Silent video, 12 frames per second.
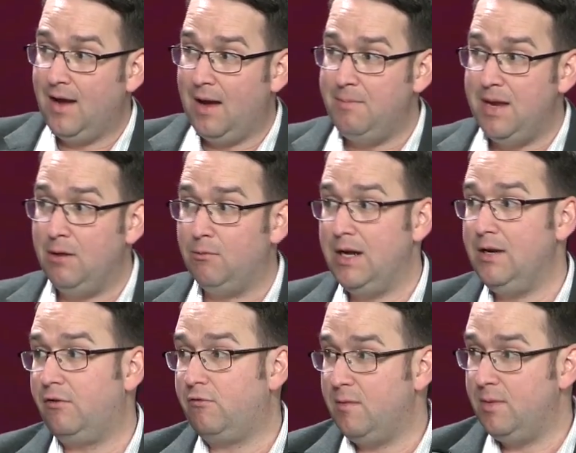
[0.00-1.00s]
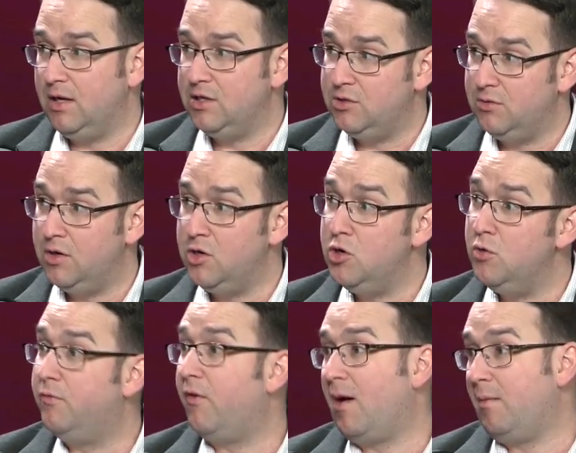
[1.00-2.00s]
and being redistributed to a
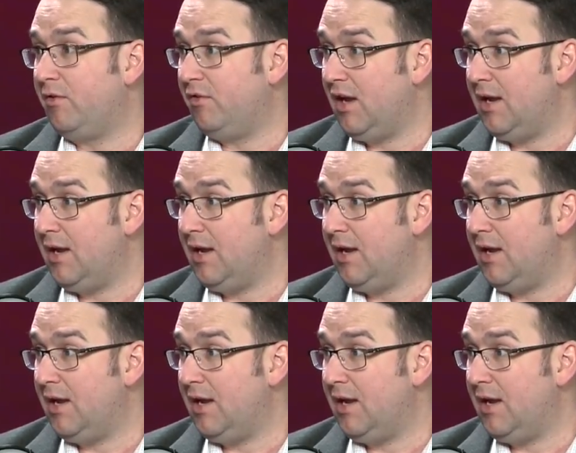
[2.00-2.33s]
new pharmacy.